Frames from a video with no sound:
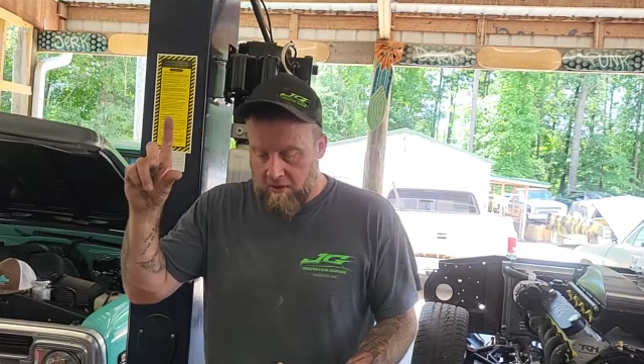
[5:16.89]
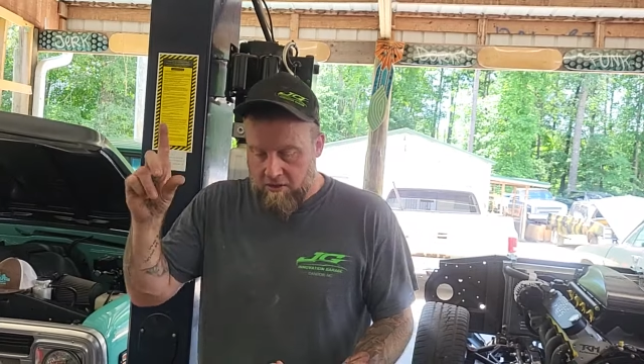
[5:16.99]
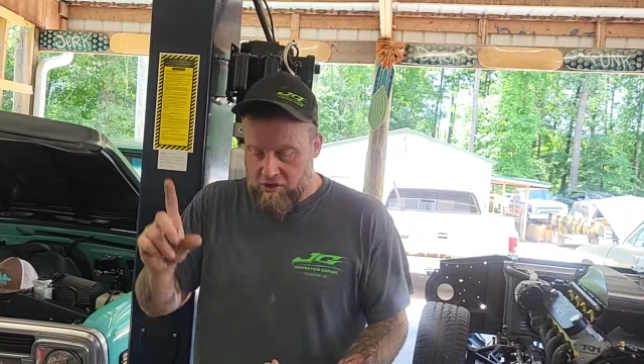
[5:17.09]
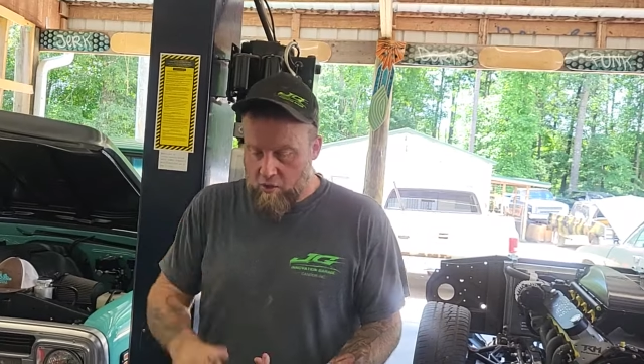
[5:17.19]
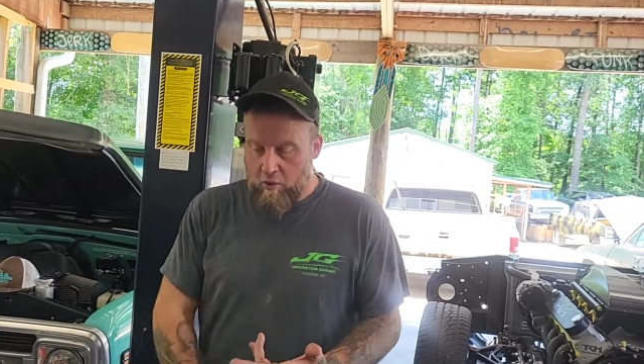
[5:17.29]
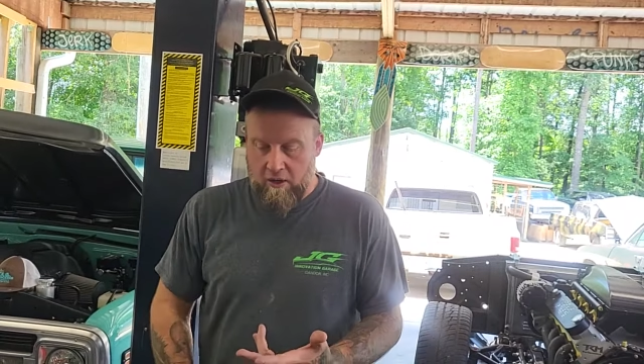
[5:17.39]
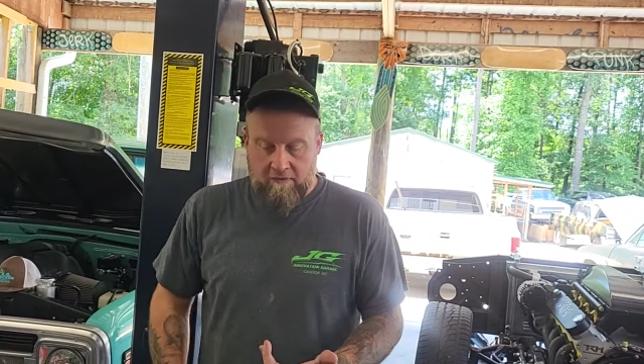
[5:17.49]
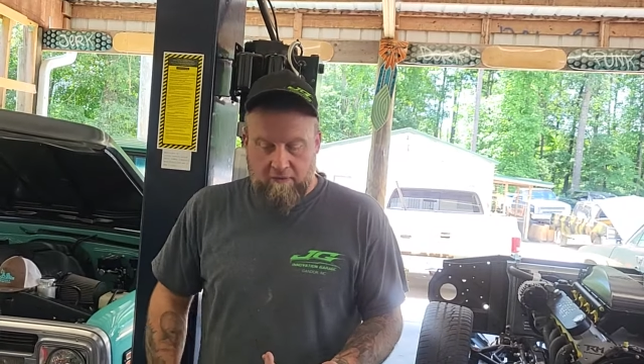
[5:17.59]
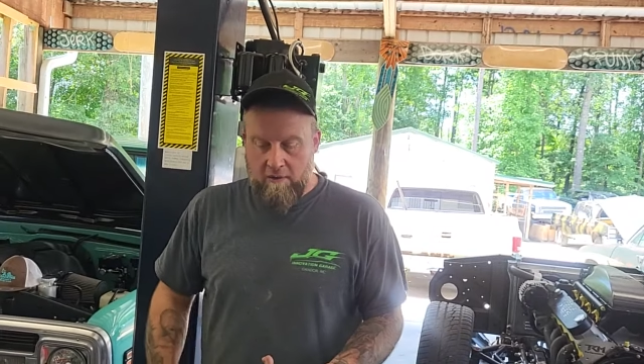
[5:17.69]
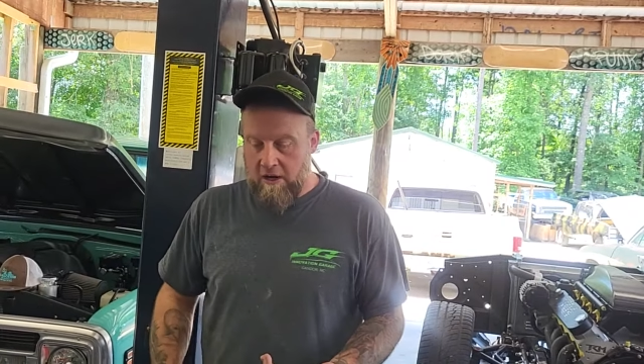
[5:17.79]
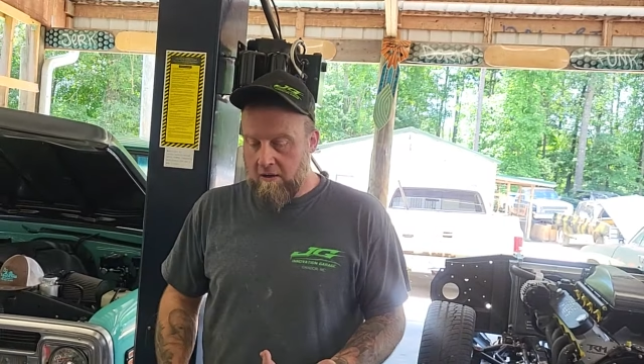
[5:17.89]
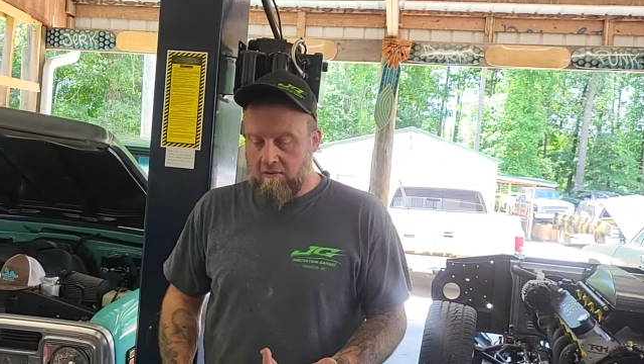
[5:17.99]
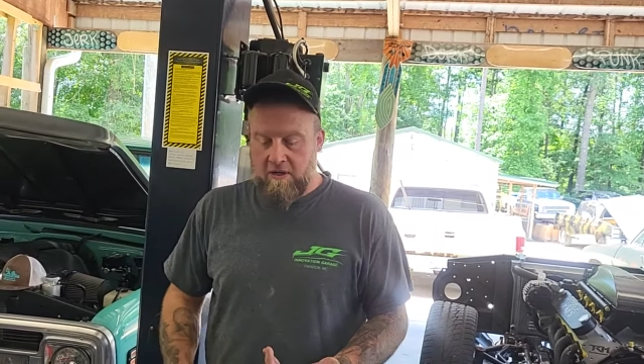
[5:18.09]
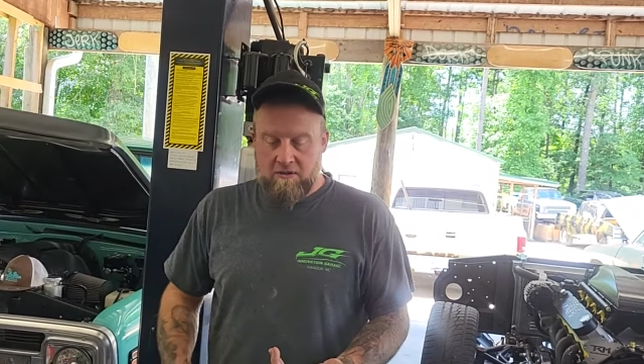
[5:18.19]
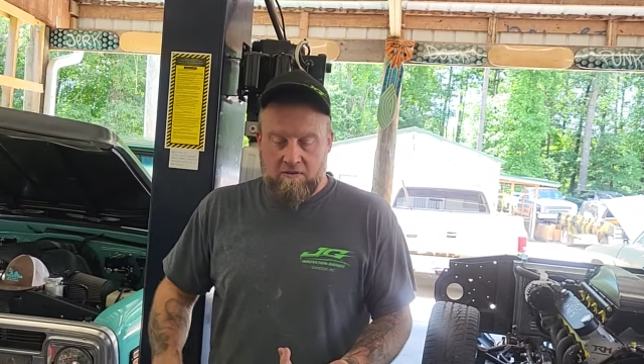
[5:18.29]
Shorty from Iron
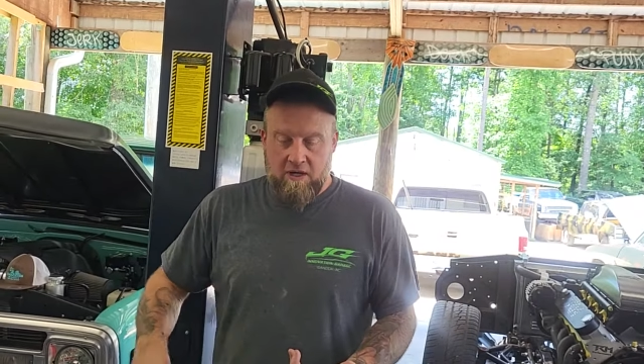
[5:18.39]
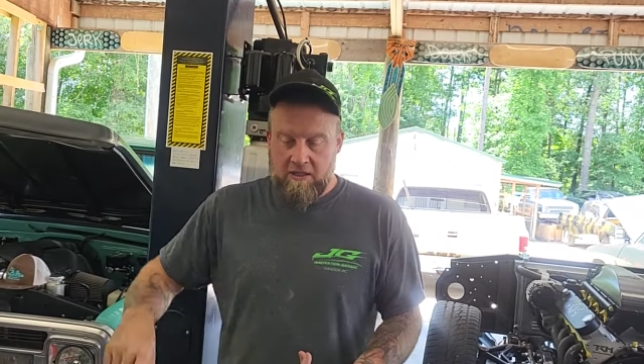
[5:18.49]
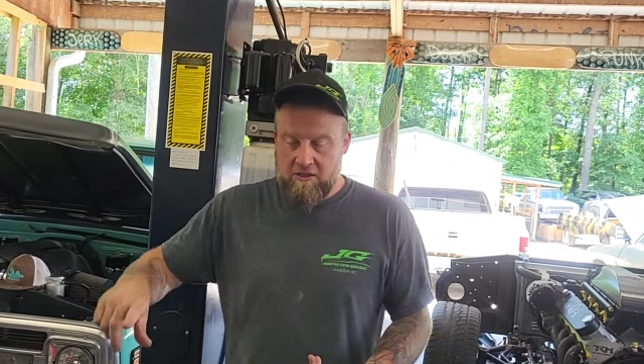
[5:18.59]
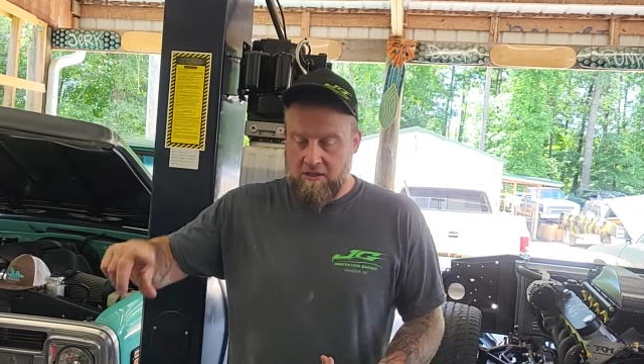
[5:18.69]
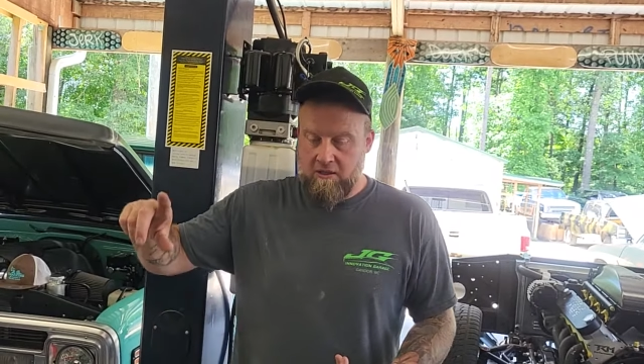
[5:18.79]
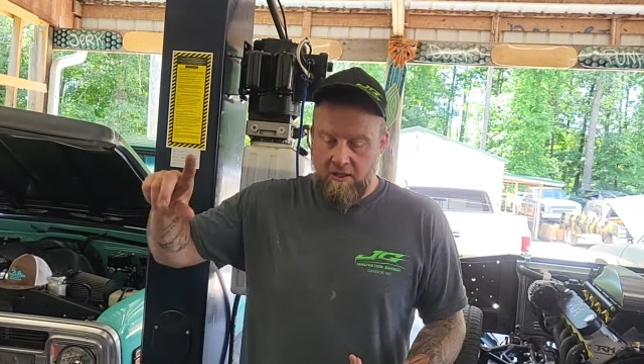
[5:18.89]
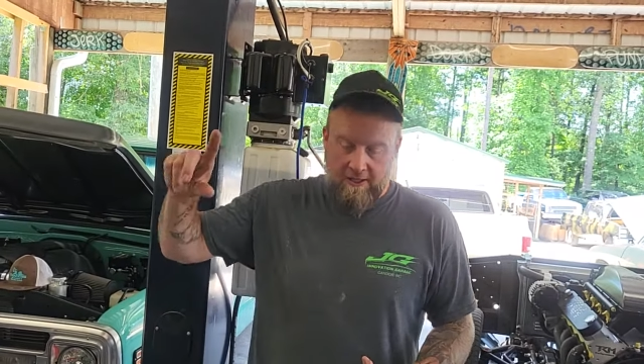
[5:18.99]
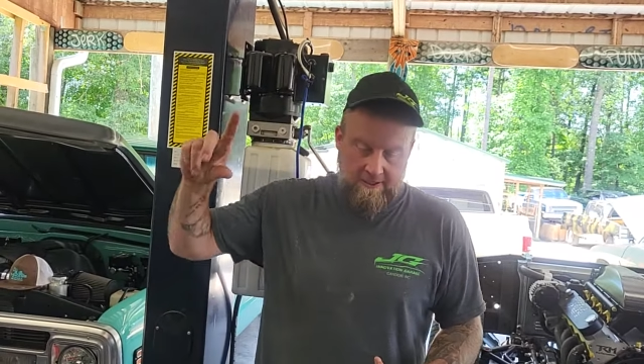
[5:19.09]
Resurrection,